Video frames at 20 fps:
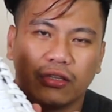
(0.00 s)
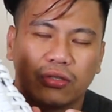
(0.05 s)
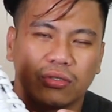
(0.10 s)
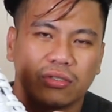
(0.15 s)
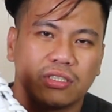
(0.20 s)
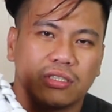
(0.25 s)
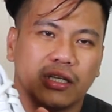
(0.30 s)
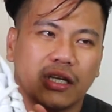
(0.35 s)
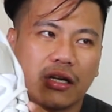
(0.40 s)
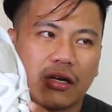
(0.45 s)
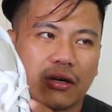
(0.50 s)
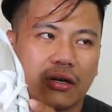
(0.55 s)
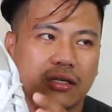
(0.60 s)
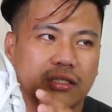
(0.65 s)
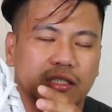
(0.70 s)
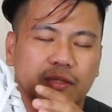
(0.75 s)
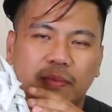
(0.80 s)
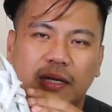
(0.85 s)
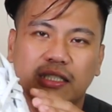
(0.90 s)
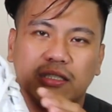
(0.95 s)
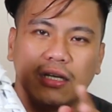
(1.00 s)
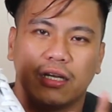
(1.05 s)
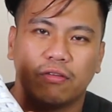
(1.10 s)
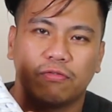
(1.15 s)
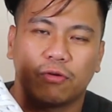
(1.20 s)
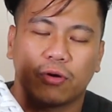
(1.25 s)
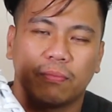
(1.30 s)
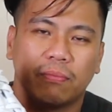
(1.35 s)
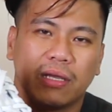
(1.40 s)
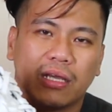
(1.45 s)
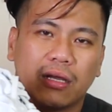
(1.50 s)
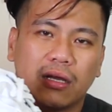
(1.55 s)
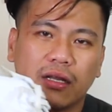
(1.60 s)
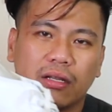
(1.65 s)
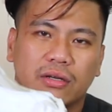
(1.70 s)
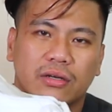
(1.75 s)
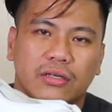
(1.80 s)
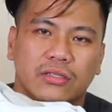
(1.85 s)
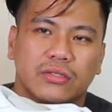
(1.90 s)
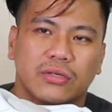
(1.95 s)
into sneakers, especially for
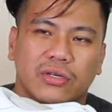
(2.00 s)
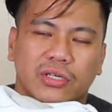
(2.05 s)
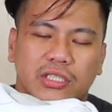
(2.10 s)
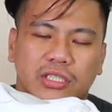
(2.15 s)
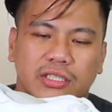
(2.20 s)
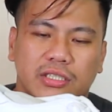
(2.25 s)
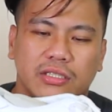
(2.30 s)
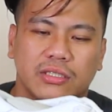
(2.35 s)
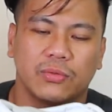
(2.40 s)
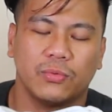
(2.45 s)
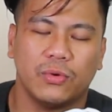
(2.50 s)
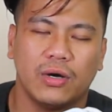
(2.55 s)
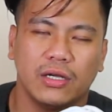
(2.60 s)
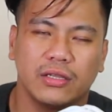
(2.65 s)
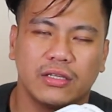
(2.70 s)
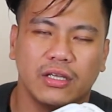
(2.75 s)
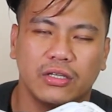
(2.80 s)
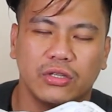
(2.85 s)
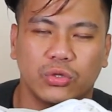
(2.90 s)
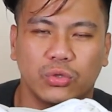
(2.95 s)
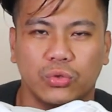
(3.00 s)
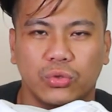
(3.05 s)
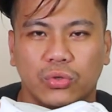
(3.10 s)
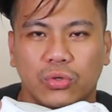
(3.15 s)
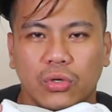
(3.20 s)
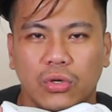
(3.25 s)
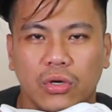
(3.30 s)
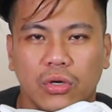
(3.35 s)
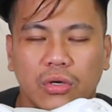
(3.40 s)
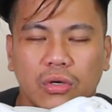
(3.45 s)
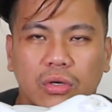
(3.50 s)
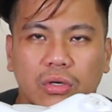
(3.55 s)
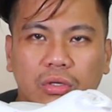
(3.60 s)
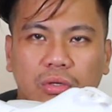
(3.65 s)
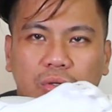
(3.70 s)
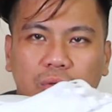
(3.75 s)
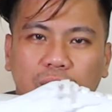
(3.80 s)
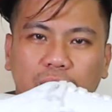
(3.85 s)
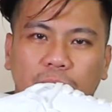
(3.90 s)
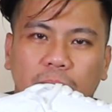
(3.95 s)
beginners or just wanting
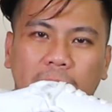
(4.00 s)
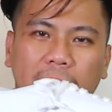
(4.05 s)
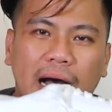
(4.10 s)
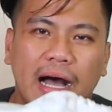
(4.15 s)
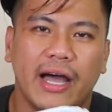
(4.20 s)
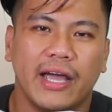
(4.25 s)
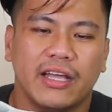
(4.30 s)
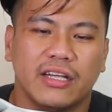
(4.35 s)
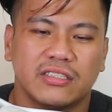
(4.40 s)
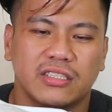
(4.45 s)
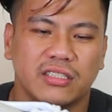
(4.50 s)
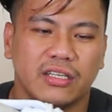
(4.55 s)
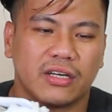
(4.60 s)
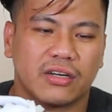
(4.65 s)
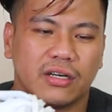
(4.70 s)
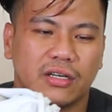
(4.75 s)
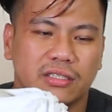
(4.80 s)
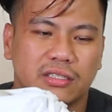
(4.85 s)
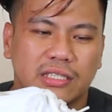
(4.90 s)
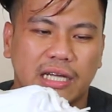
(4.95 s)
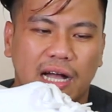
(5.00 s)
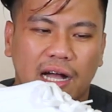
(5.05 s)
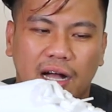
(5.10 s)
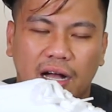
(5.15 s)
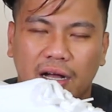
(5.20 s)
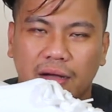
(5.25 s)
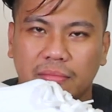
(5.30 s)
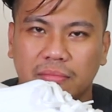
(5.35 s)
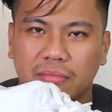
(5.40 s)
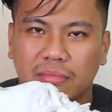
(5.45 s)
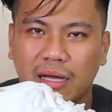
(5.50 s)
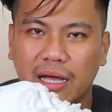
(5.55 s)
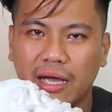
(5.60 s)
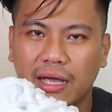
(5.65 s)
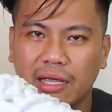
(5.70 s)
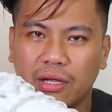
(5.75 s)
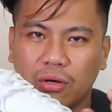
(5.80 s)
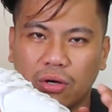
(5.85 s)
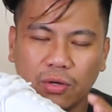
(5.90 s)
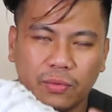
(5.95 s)
to buy sneakers.
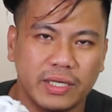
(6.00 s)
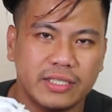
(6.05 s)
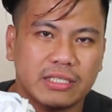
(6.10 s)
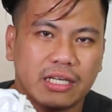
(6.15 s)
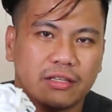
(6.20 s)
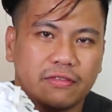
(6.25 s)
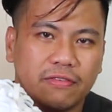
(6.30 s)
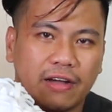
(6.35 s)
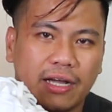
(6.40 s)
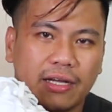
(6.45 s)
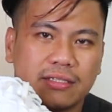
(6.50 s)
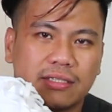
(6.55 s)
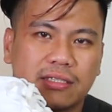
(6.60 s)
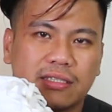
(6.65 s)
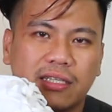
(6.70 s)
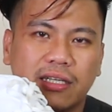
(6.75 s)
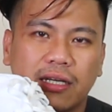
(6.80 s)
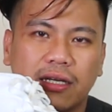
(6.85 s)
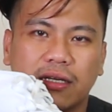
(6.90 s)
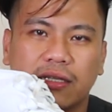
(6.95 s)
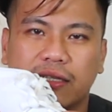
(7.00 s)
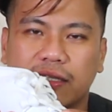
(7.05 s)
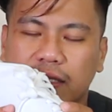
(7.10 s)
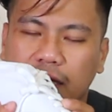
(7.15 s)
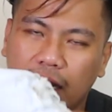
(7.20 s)
I always advise that